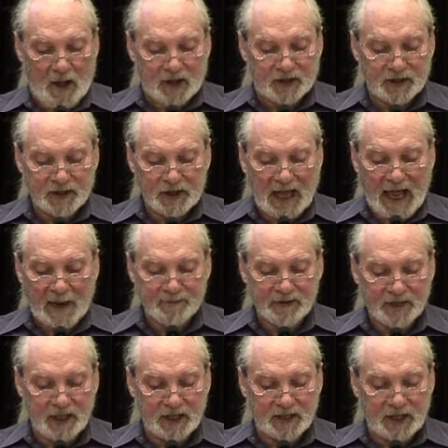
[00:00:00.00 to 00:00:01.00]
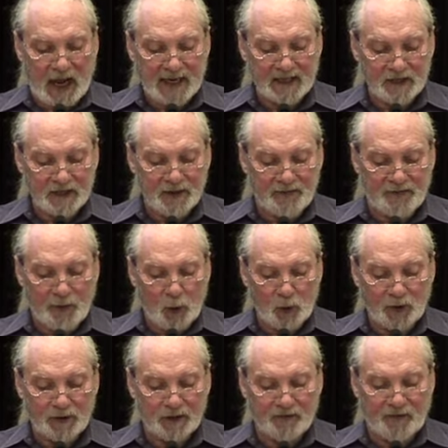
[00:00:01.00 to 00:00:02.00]
Slaps a tightly
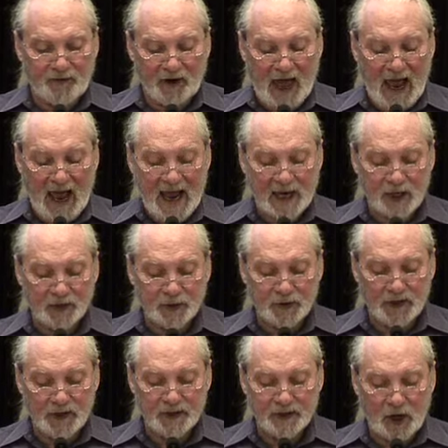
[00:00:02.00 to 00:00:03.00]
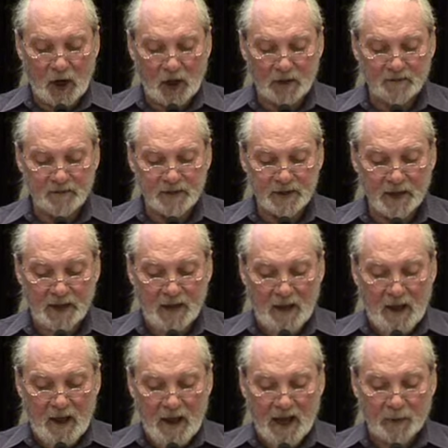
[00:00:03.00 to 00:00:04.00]
folded flag under his arms
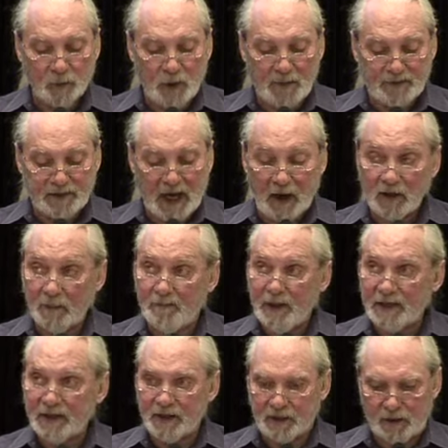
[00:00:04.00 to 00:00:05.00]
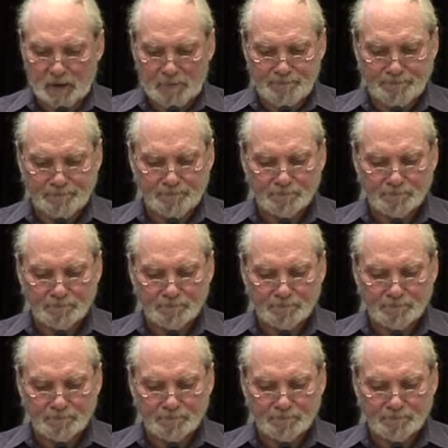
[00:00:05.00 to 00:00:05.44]
and whips out a pistol.